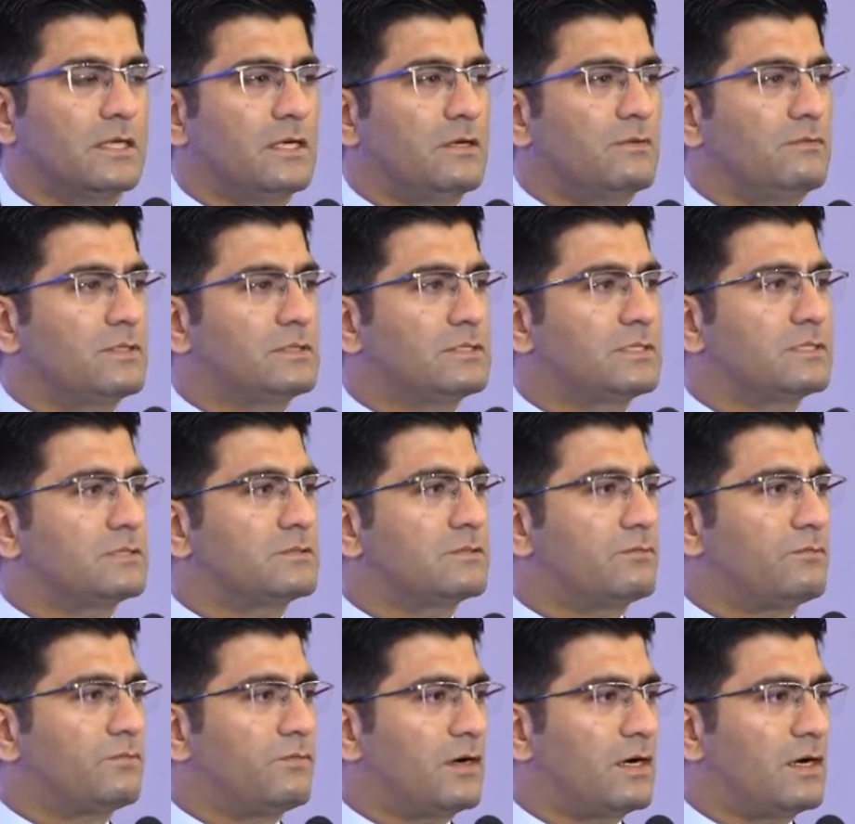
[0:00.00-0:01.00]
which is
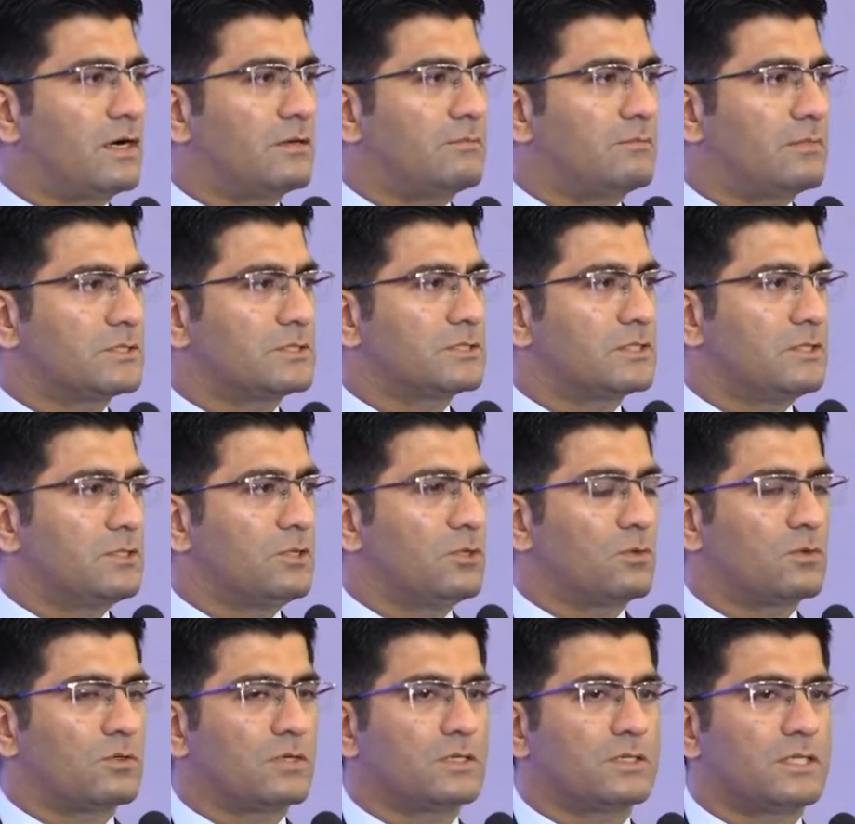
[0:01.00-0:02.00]
far much
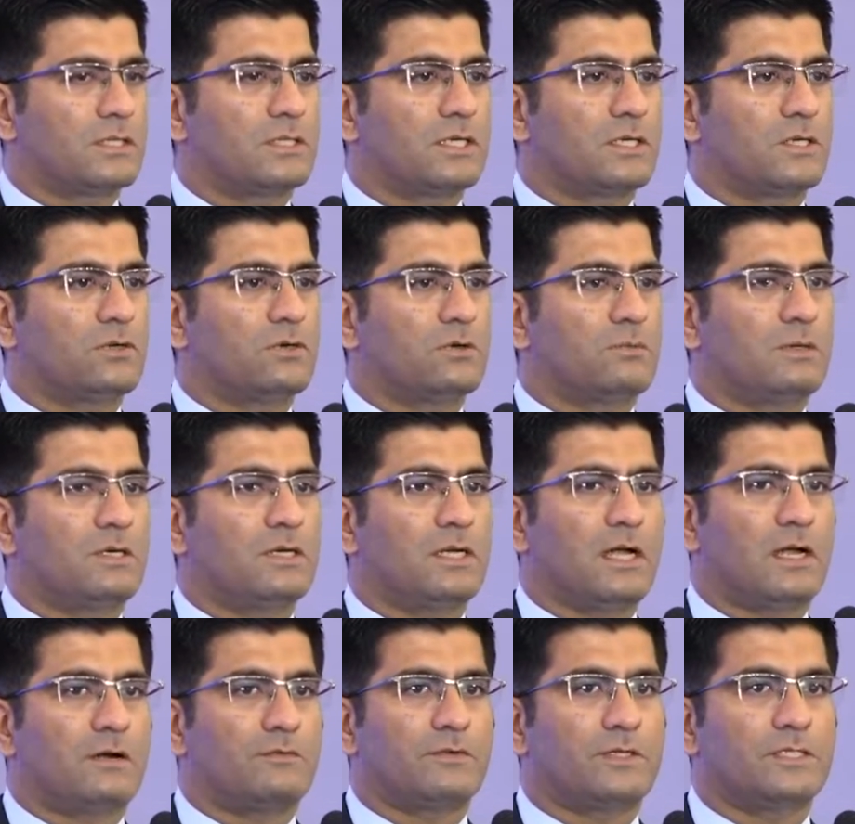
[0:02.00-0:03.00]
lower than the global
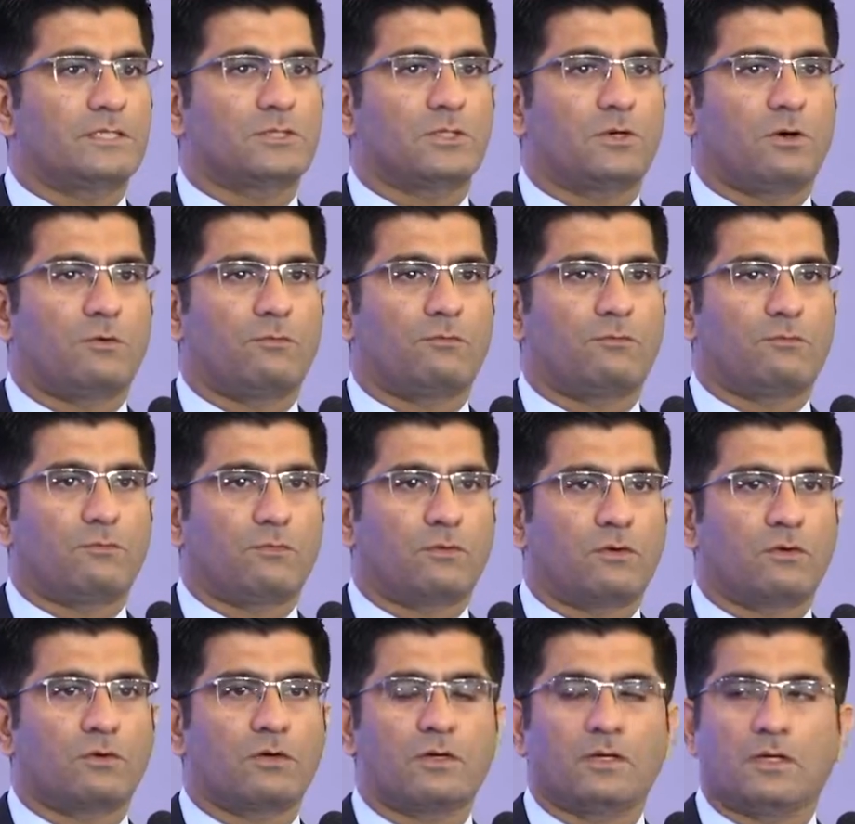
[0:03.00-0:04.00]
average of
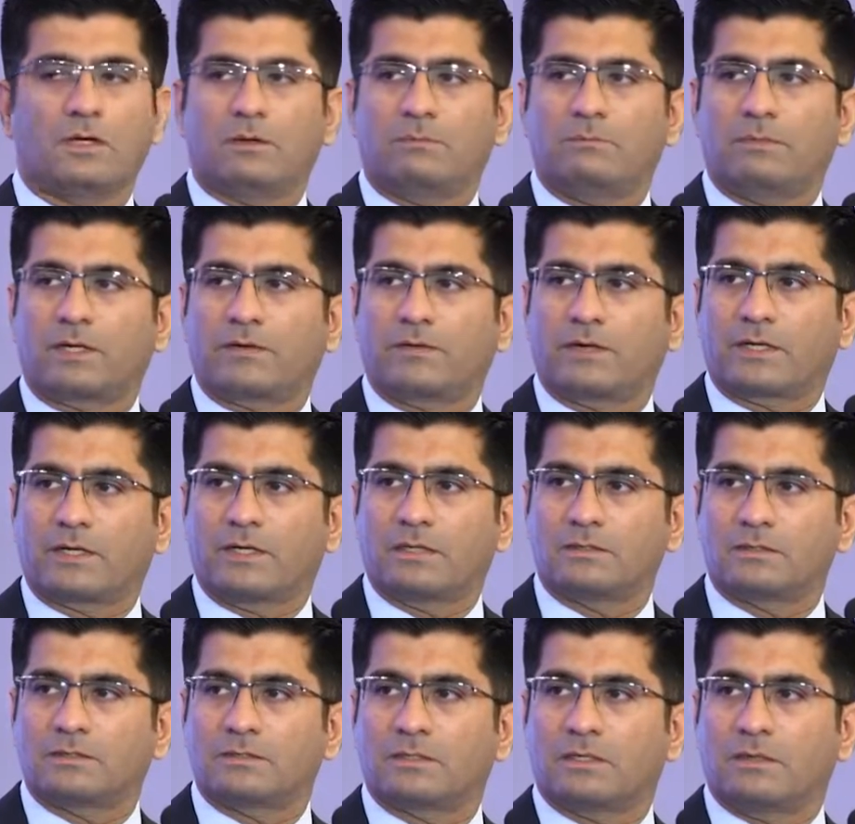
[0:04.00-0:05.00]
4 metric
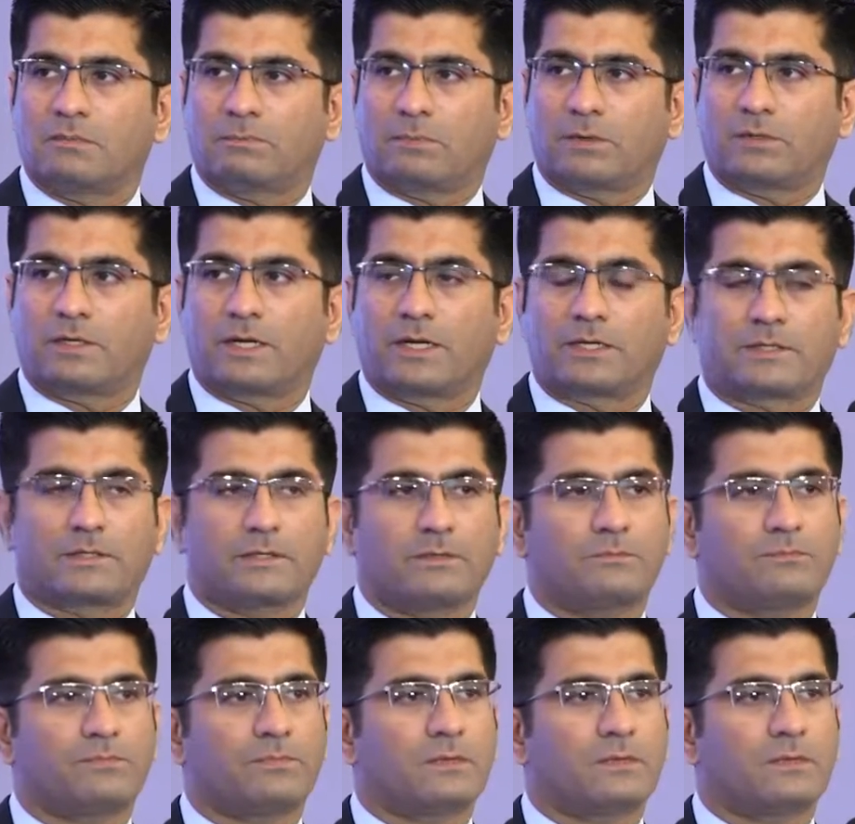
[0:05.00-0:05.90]
tons per hectare.